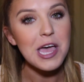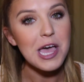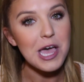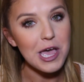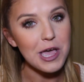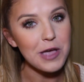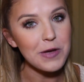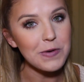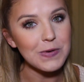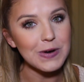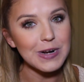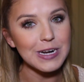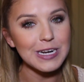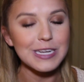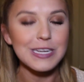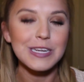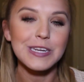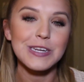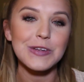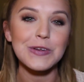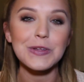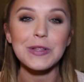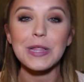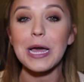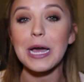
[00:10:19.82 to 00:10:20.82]
I wanted to
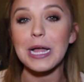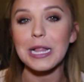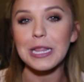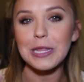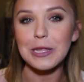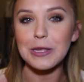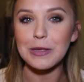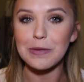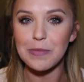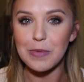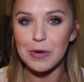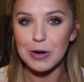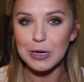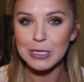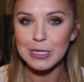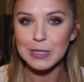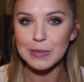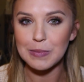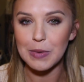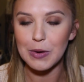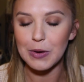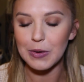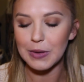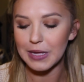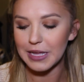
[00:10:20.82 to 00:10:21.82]
do like a little more
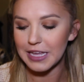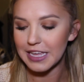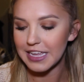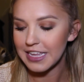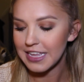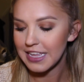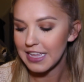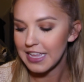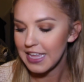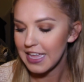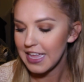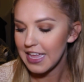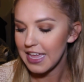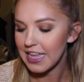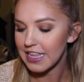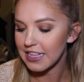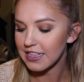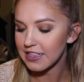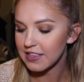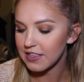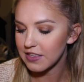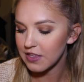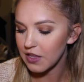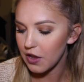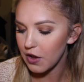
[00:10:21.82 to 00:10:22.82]
smoky,
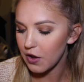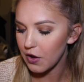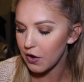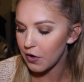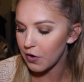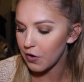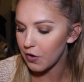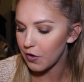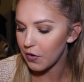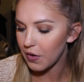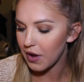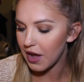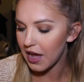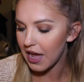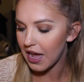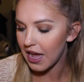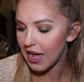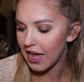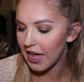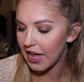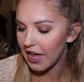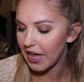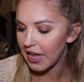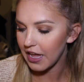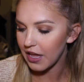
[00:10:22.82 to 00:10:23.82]
and so
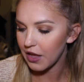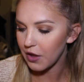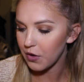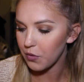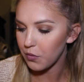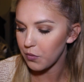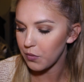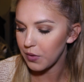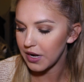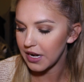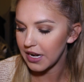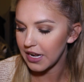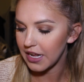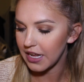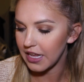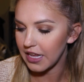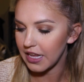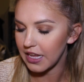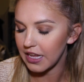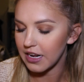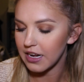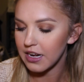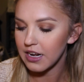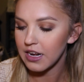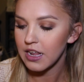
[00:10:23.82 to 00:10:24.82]
I went
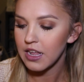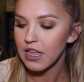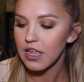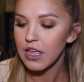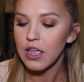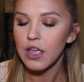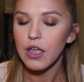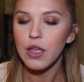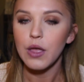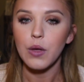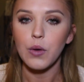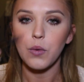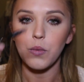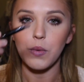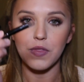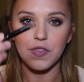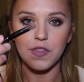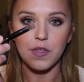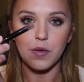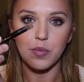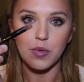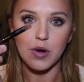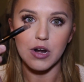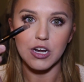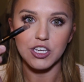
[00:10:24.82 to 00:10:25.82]
in with
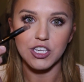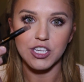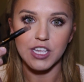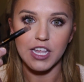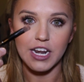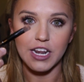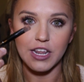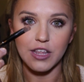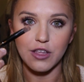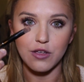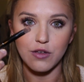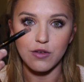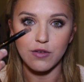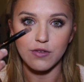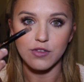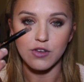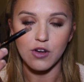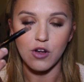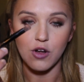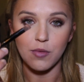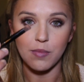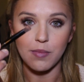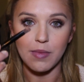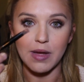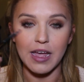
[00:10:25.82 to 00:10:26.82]
the brush that I used
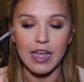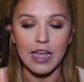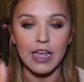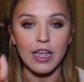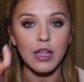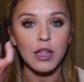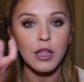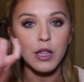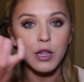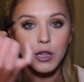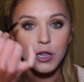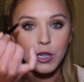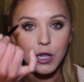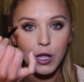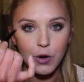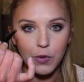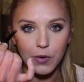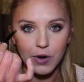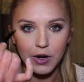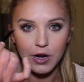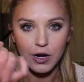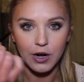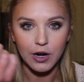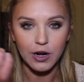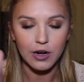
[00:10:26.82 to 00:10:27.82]
on my
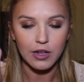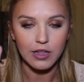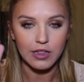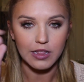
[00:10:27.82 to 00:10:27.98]
lower